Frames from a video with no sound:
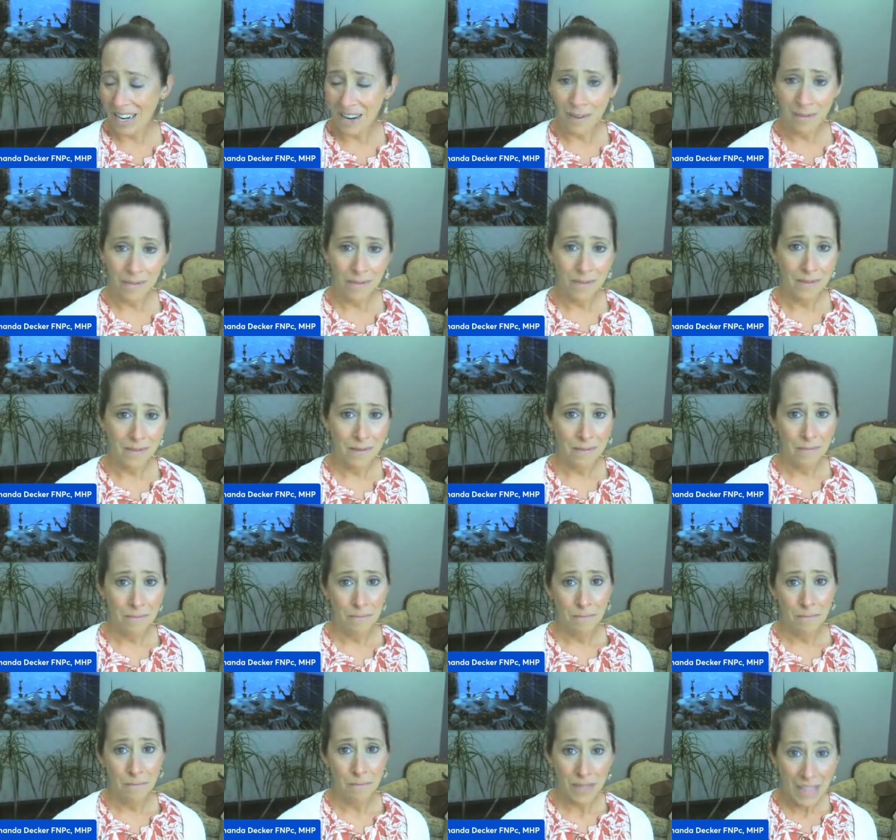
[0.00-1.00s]
of
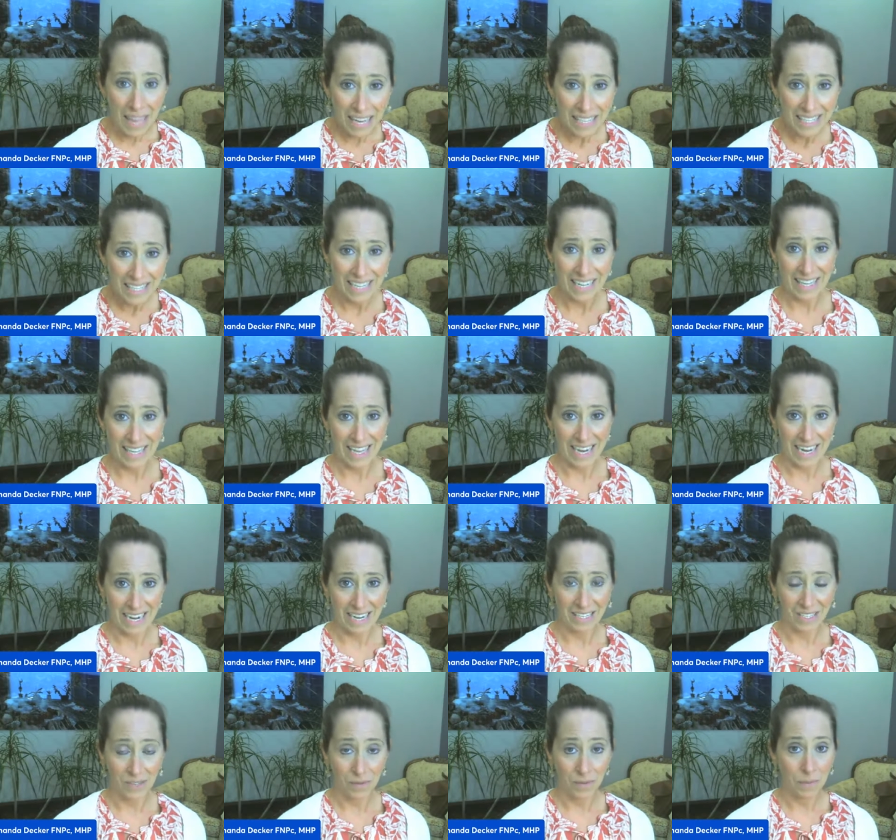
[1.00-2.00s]
plastic
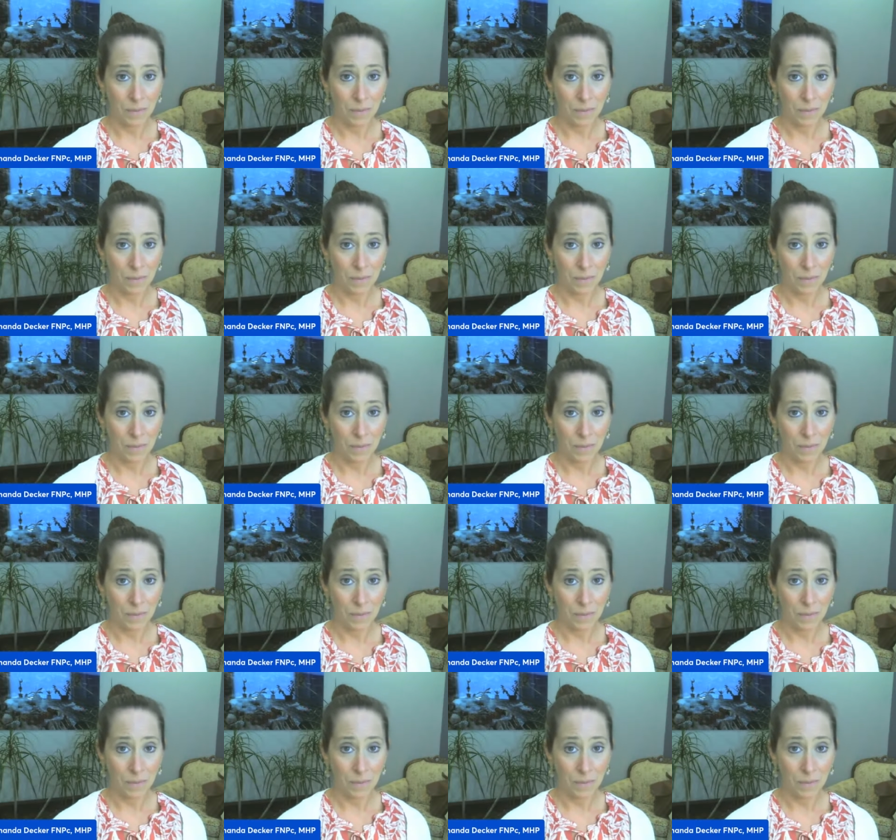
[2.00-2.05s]
things.